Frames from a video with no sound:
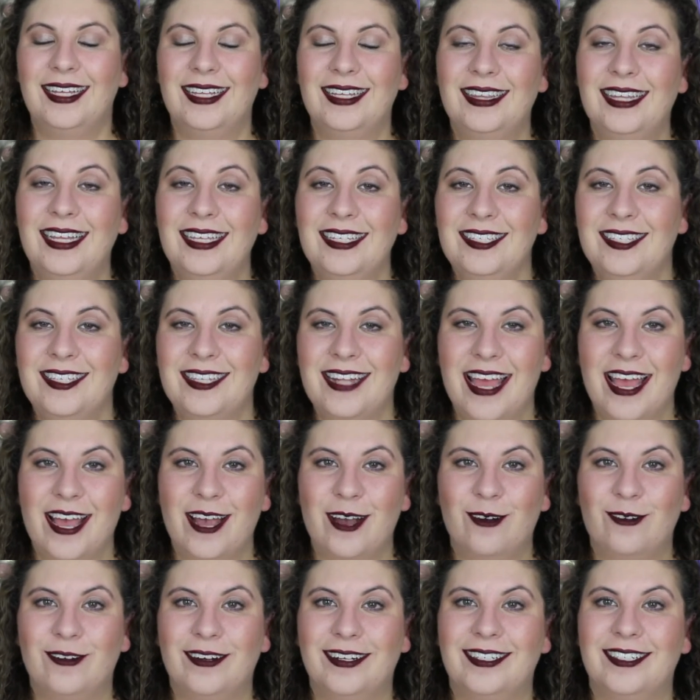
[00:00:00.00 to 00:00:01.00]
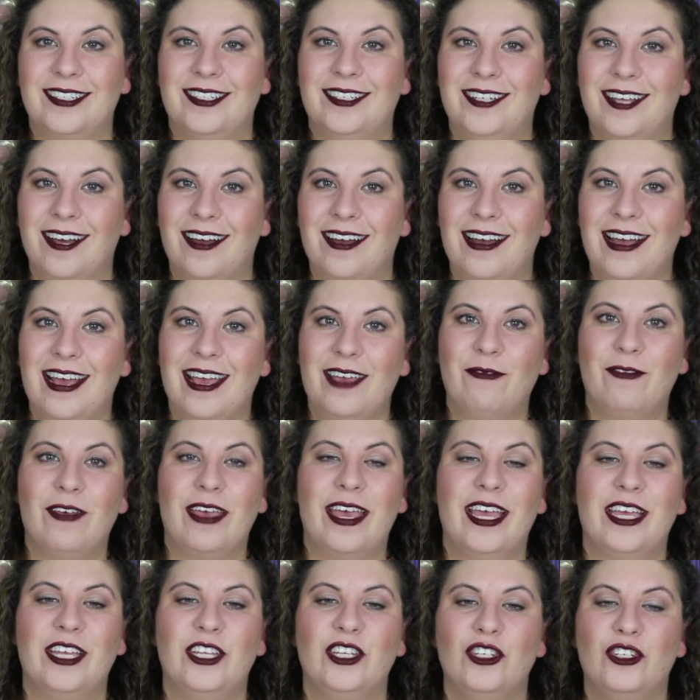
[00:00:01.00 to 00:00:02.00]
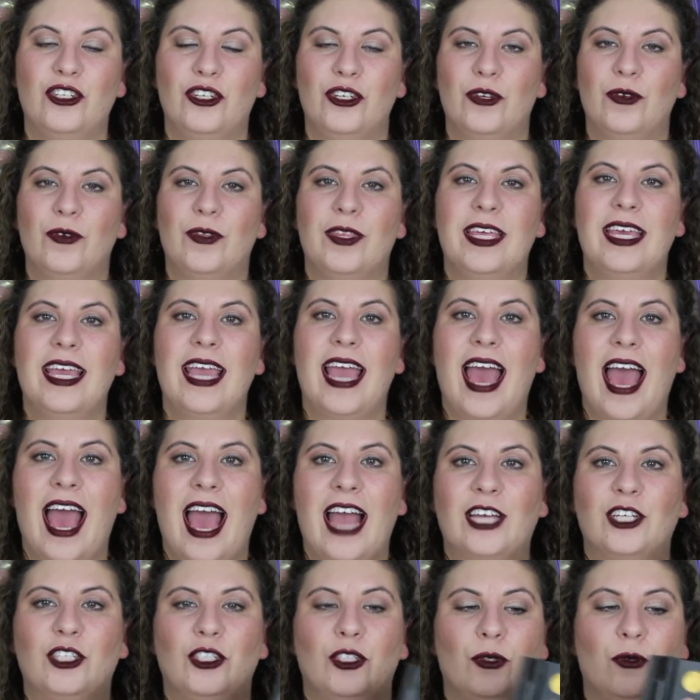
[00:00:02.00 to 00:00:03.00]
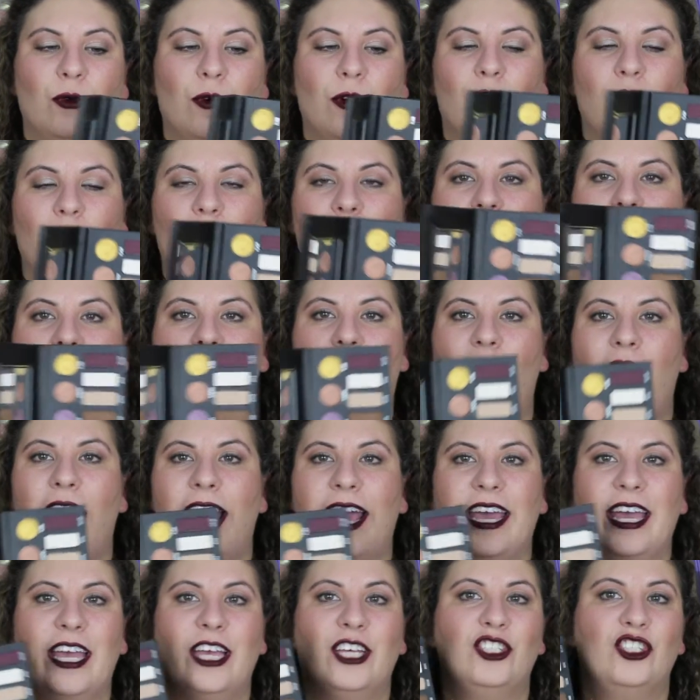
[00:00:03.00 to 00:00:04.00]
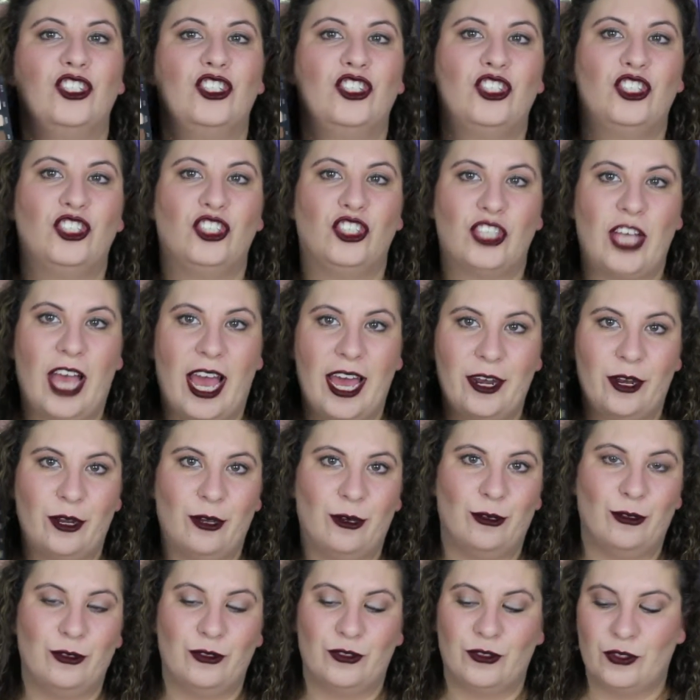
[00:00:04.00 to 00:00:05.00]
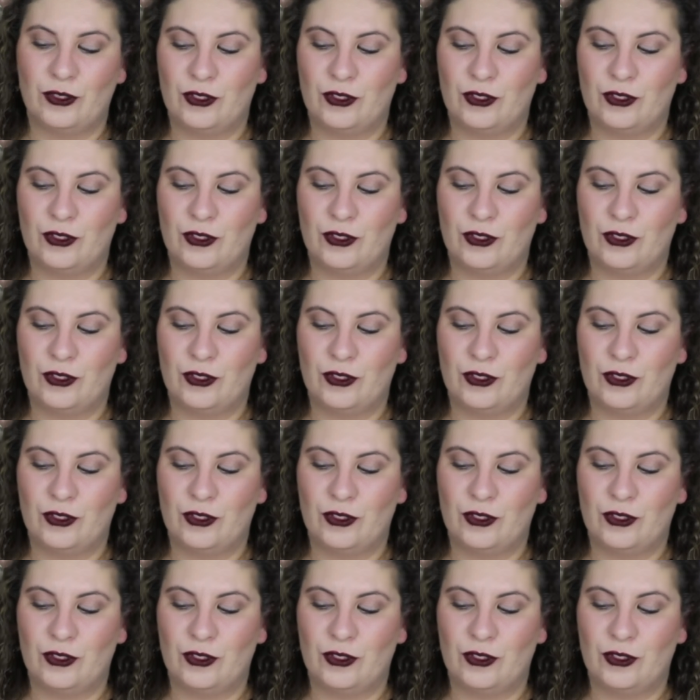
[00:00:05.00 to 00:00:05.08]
Let's now dive into the actual eyeshadows.